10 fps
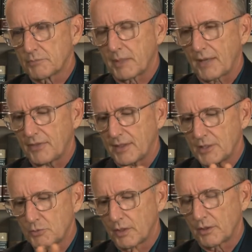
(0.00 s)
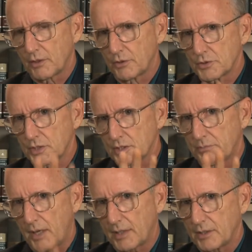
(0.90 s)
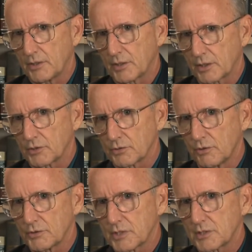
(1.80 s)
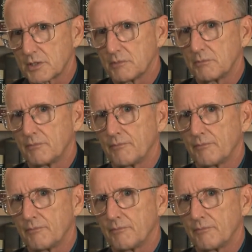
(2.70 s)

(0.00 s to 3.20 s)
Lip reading: but I think he's one of those that's bought into the control system.